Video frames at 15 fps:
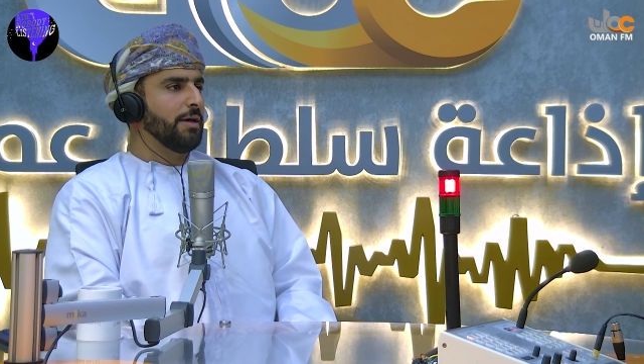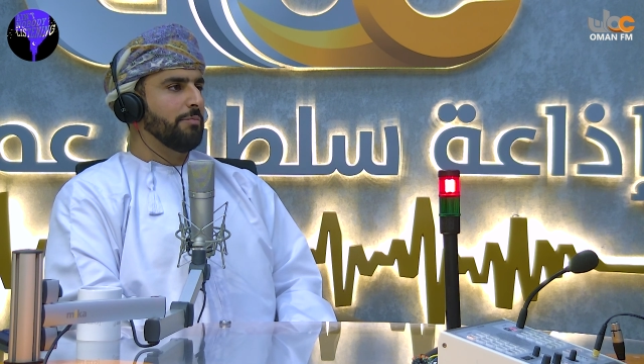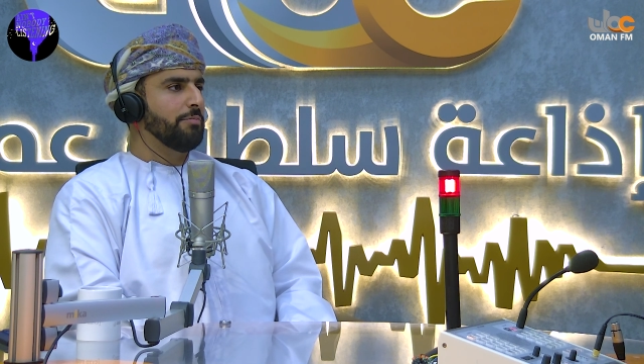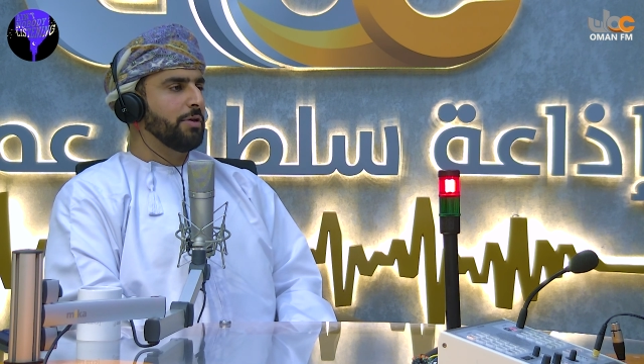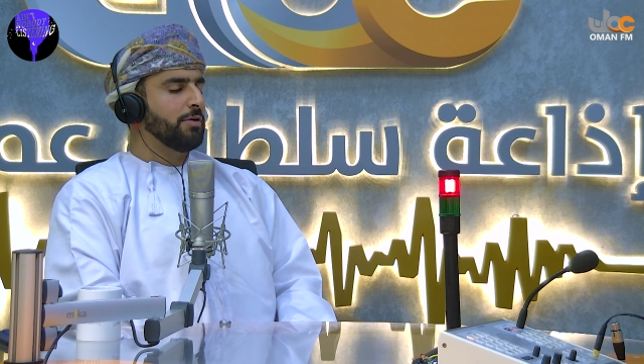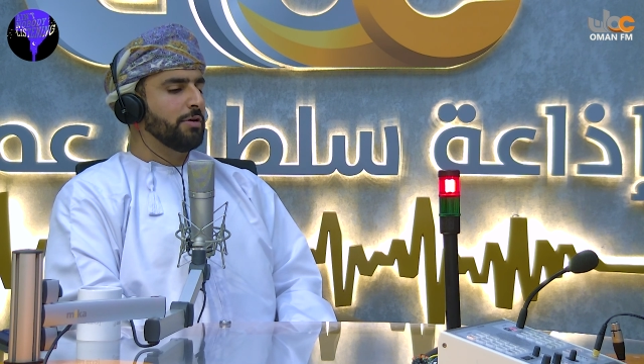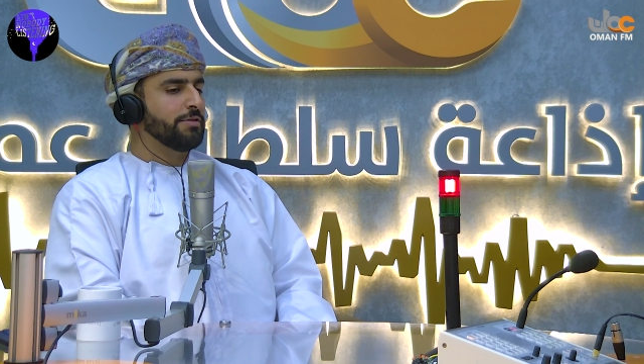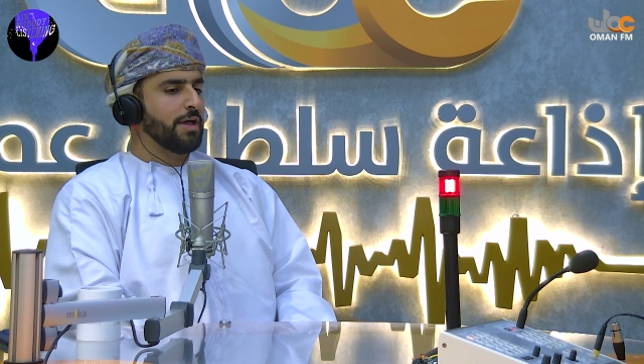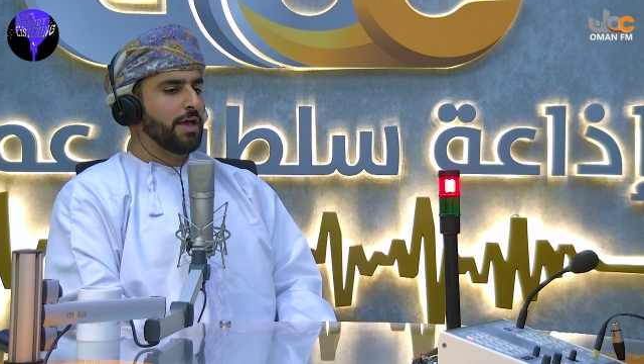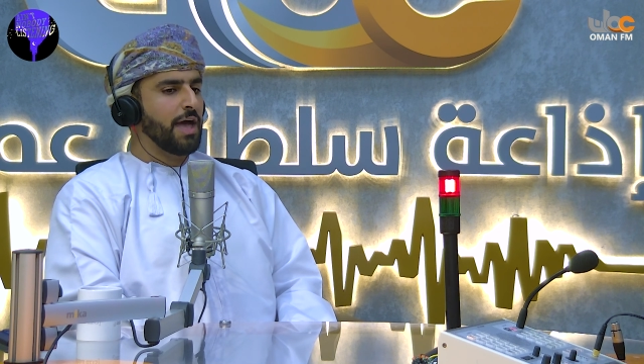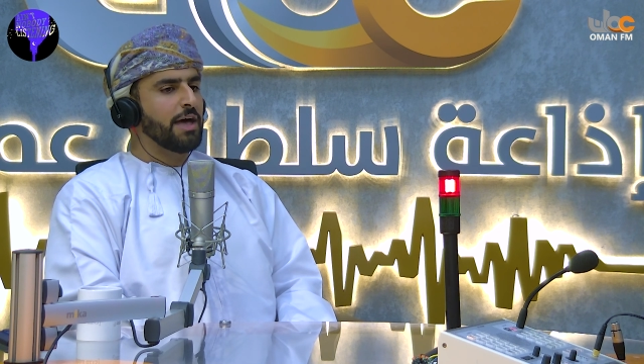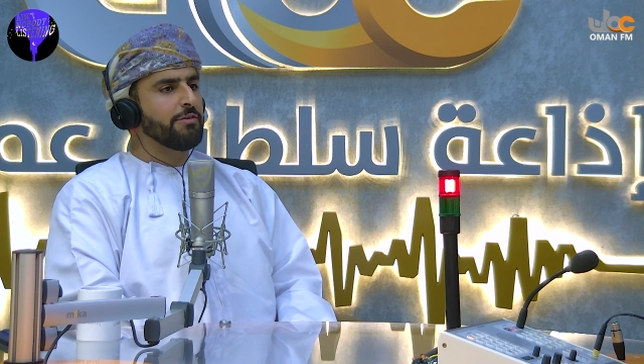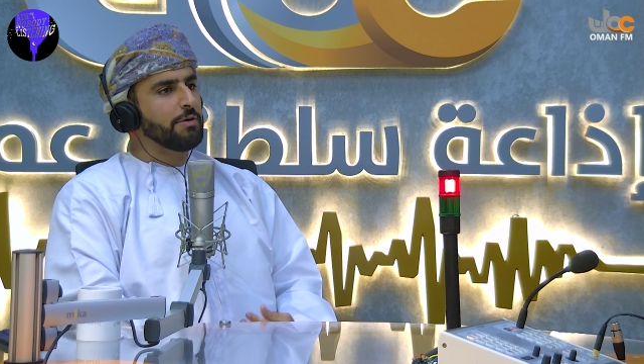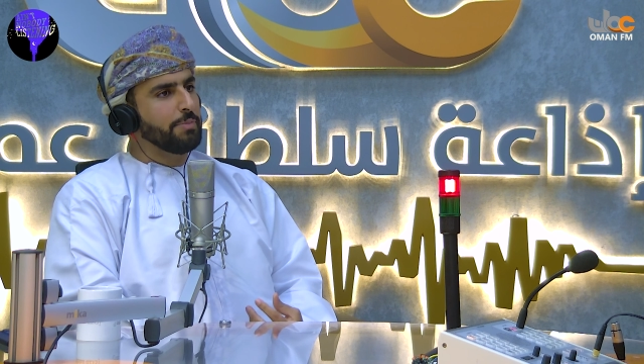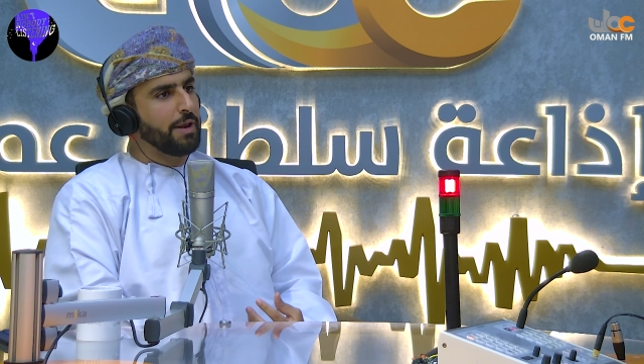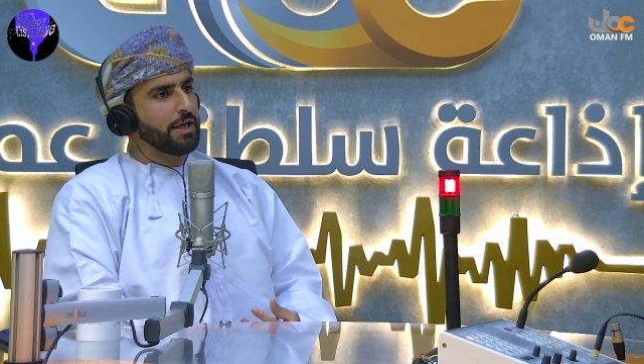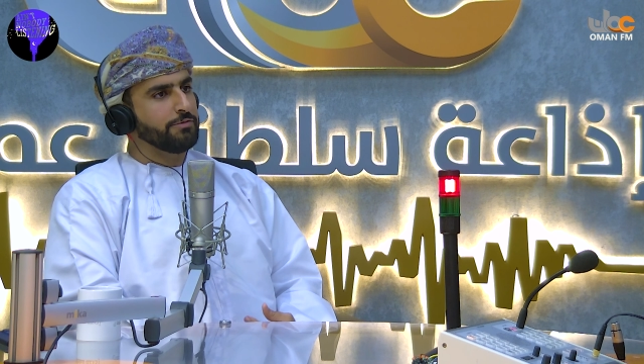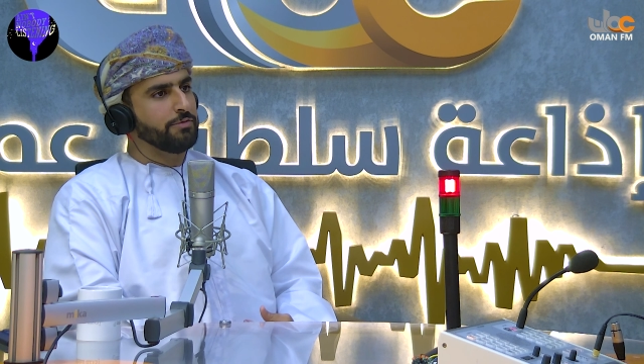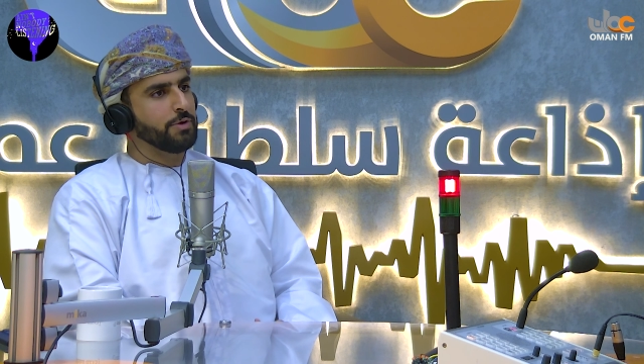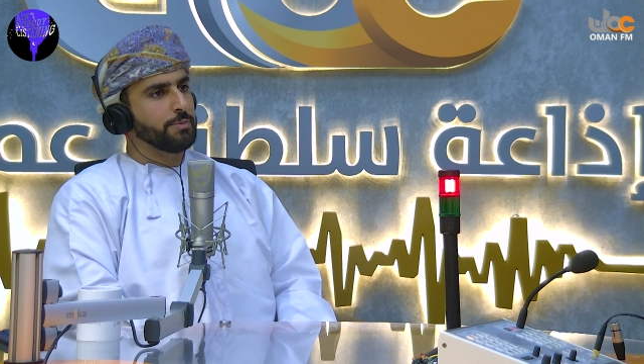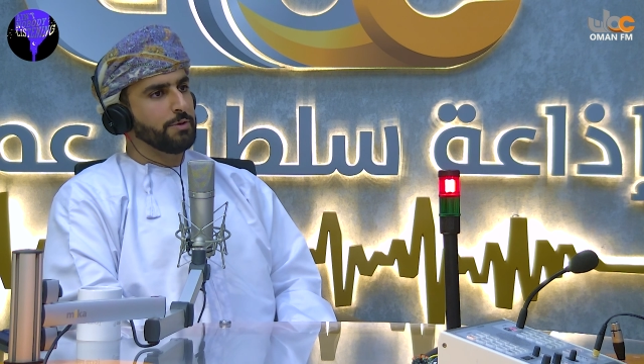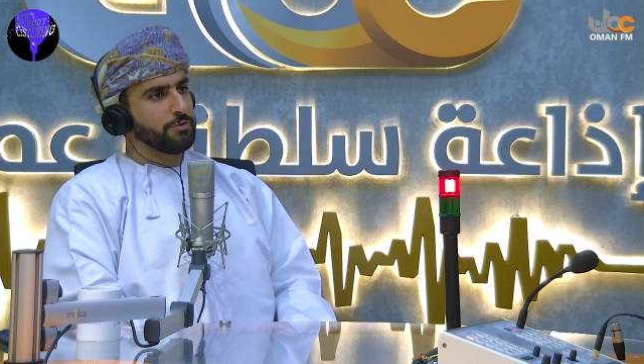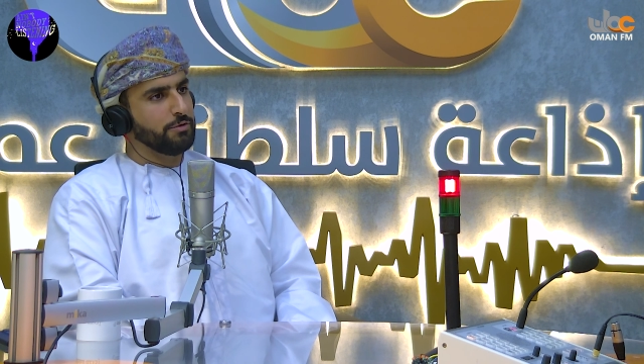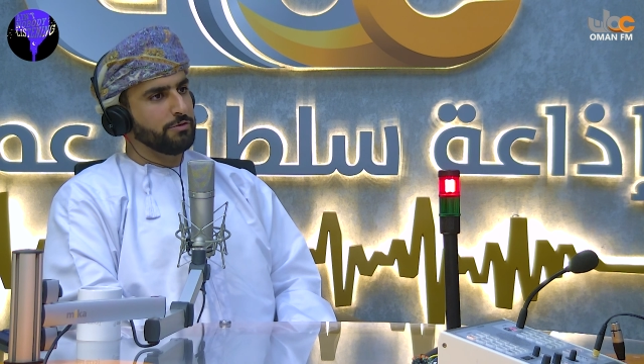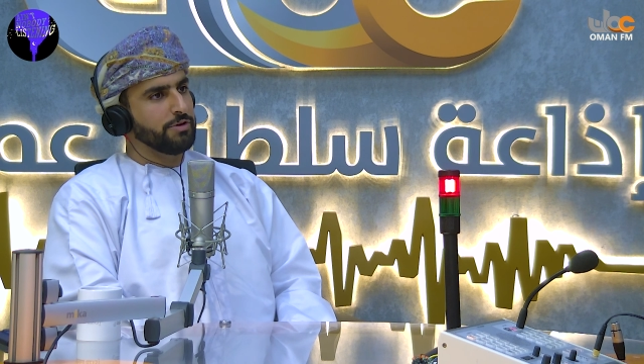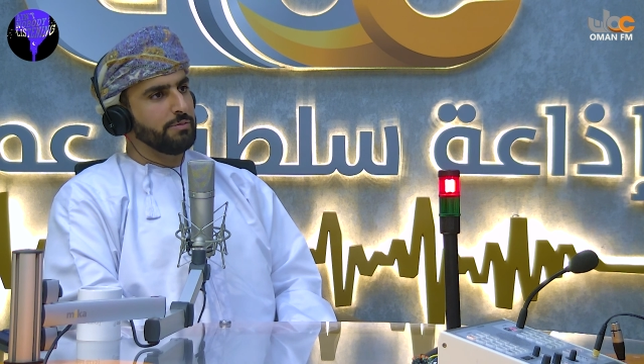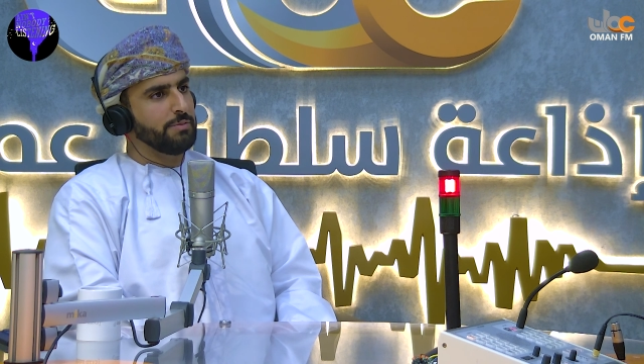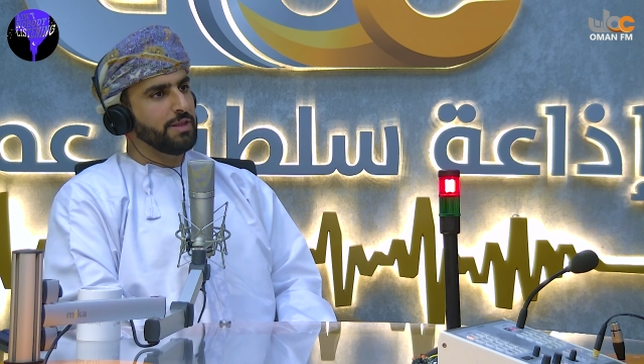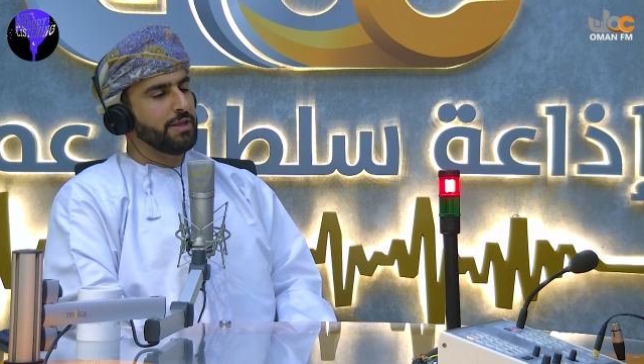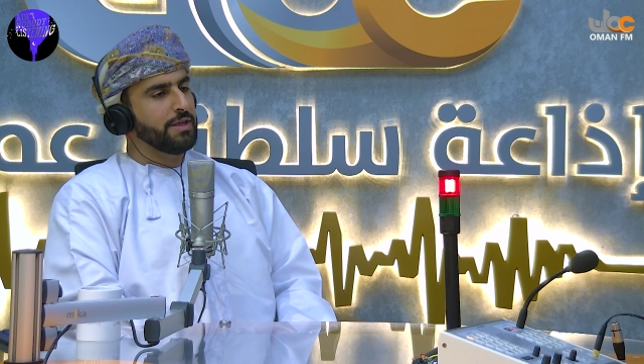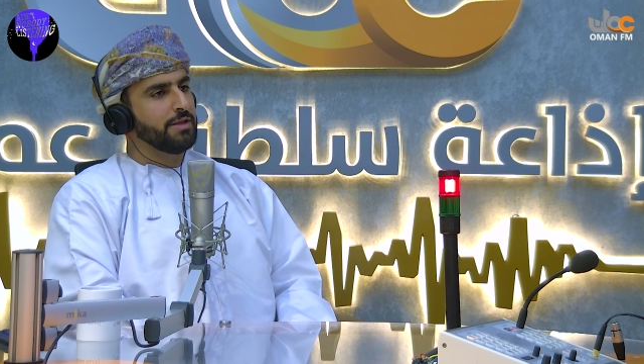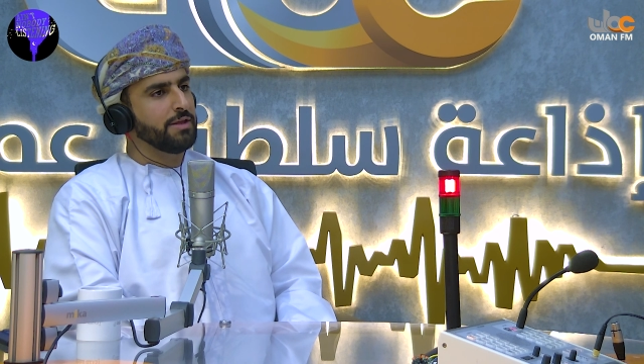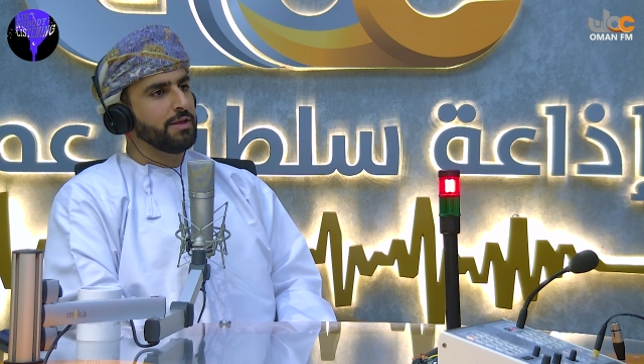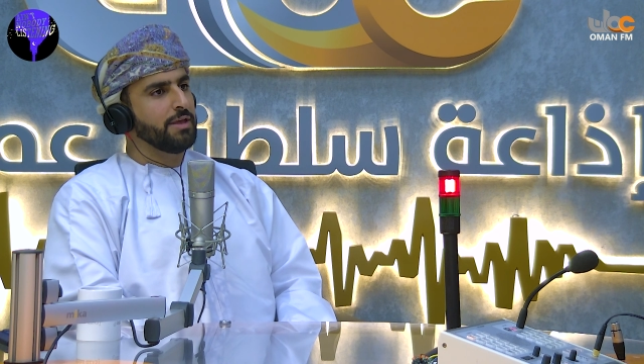because I have a platform in social media,